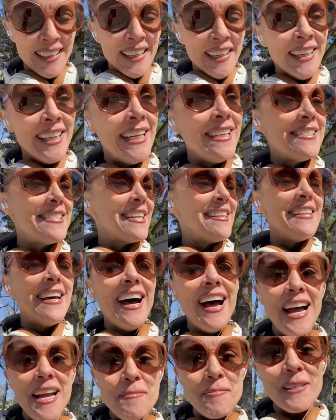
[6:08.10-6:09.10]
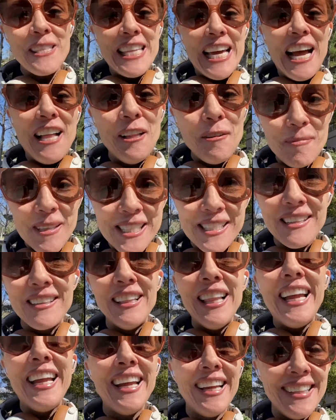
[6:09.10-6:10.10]
It's in the hypothalamus
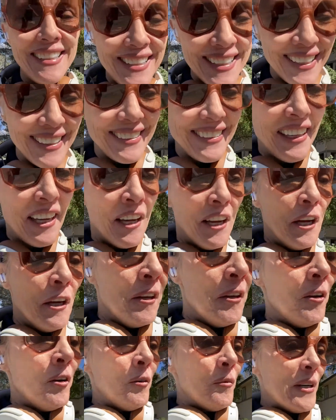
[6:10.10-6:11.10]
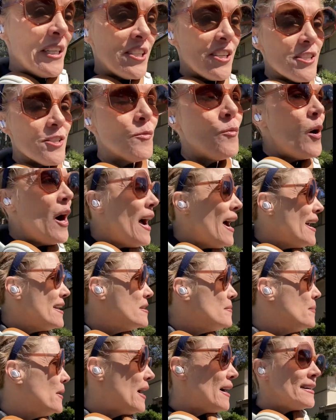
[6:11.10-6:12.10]
gland, which is why the
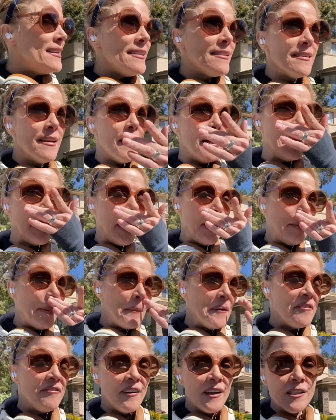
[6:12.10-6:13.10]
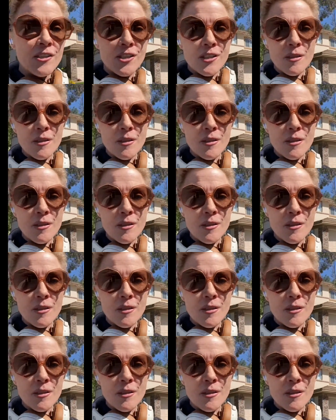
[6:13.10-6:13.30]
body's not able to function